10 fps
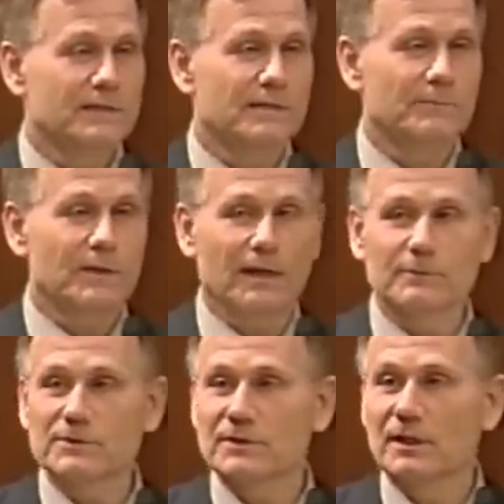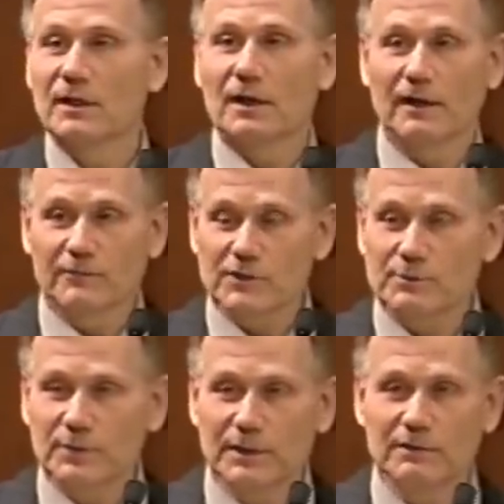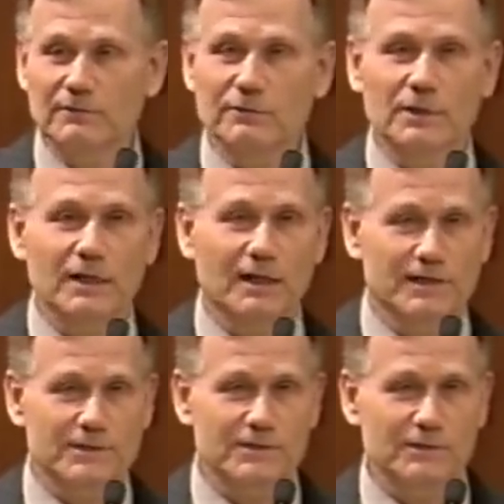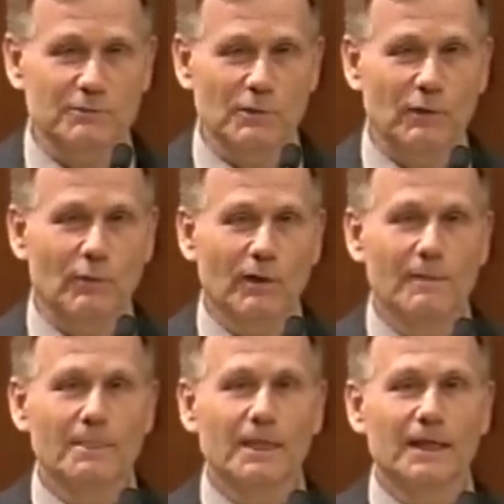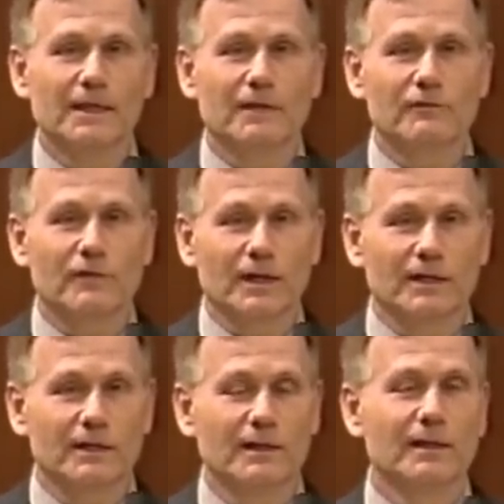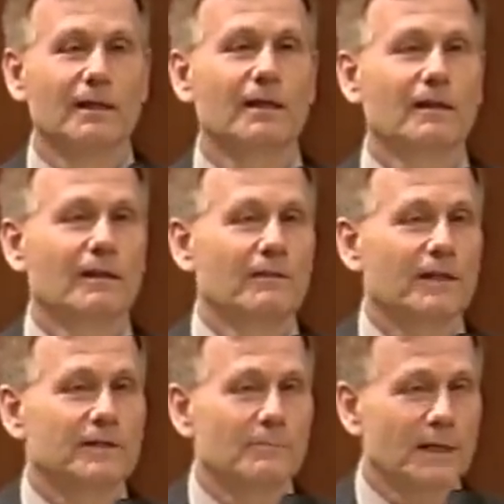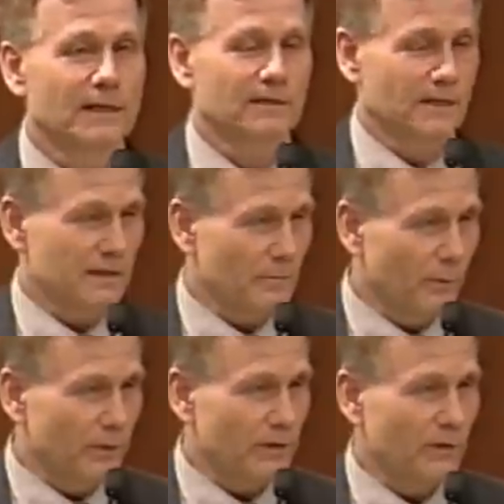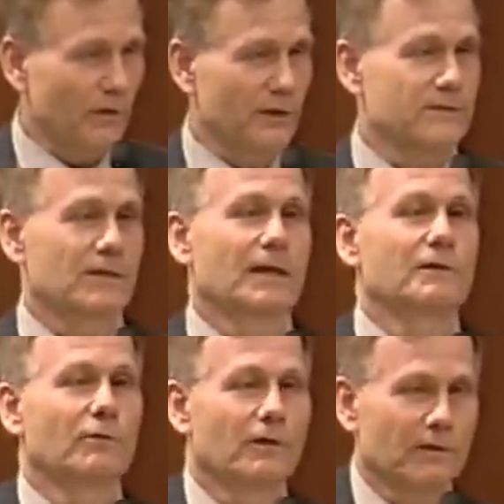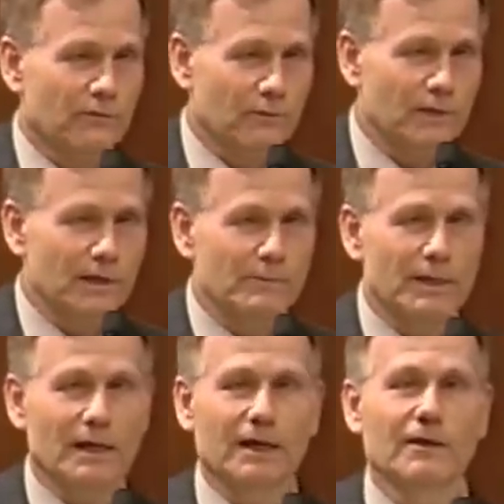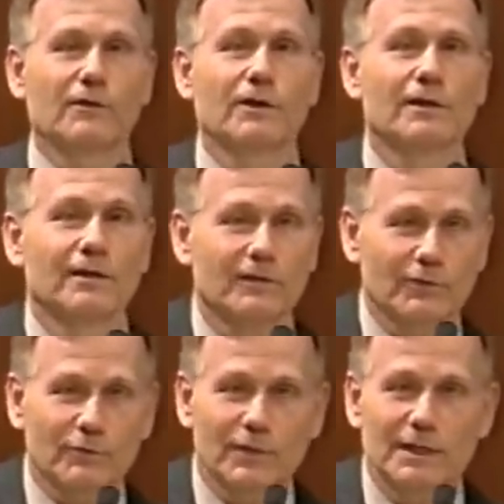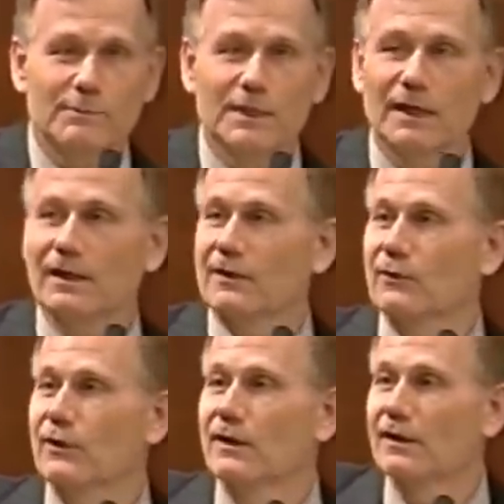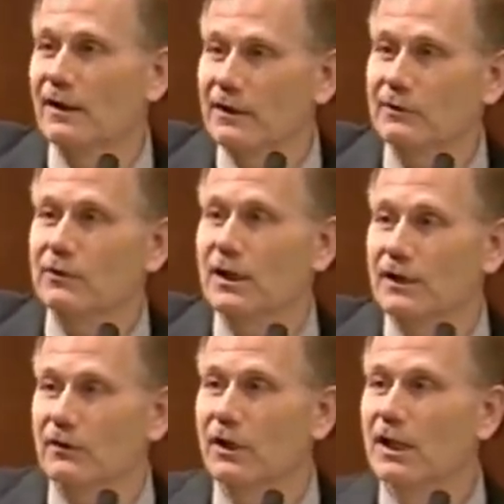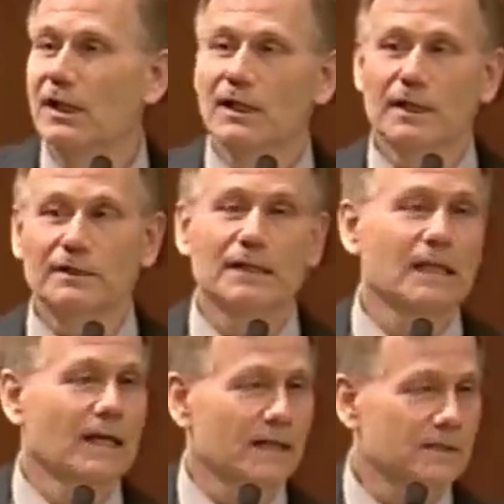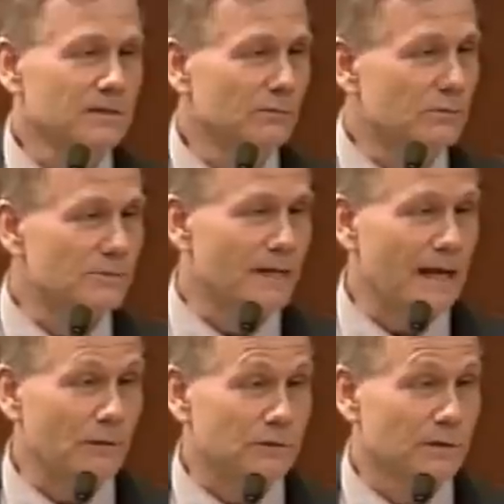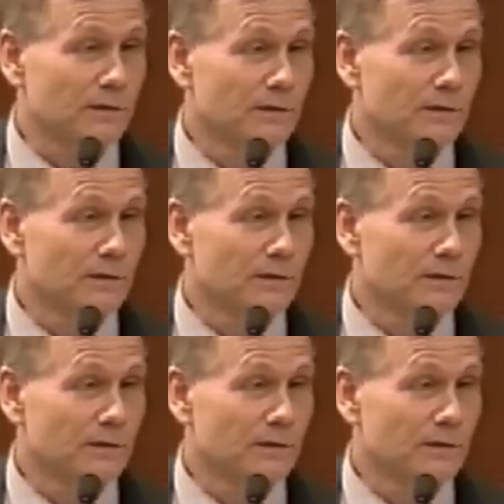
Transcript: Sometimes I have to speak three classes in a row, and I find that to make to get the point across, I go another three D B higher and another three D B higher and higher and higher, and the class tunes me out.